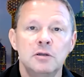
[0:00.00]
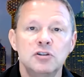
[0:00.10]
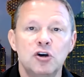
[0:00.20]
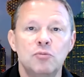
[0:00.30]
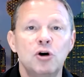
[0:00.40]

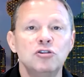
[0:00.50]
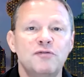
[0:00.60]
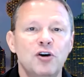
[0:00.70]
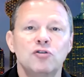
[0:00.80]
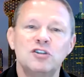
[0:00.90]
So
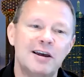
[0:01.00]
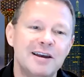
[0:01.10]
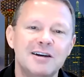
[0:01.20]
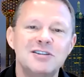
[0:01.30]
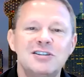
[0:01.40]
most folks
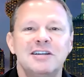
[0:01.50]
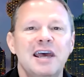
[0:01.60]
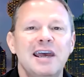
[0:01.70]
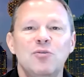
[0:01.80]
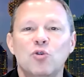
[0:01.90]
like us
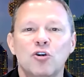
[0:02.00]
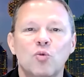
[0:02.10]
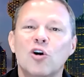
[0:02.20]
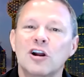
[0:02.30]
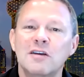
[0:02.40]
today,
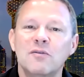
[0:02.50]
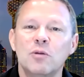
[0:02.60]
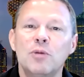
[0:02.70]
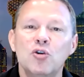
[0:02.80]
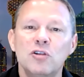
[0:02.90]
we're working
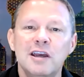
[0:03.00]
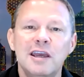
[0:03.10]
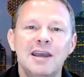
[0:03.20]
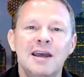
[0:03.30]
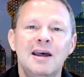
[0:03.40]

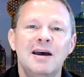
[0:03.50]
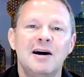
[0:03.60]
remotely.